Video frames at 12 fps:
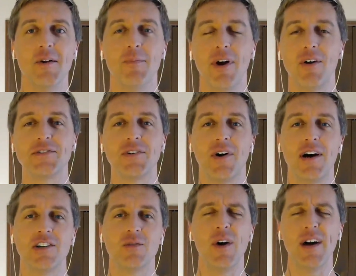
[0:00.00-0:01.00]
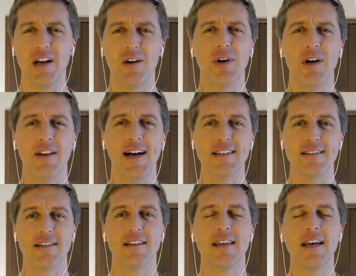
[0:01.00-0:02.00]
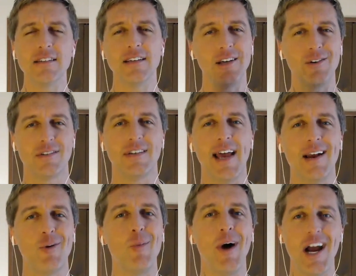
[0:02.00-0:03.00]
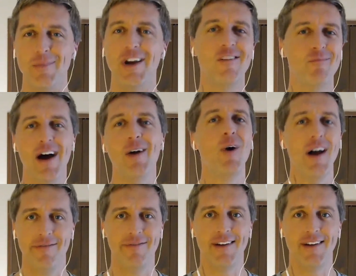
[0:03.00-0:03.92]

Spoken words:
But also, I just want you to realize the things that you're saying remind me of my wife.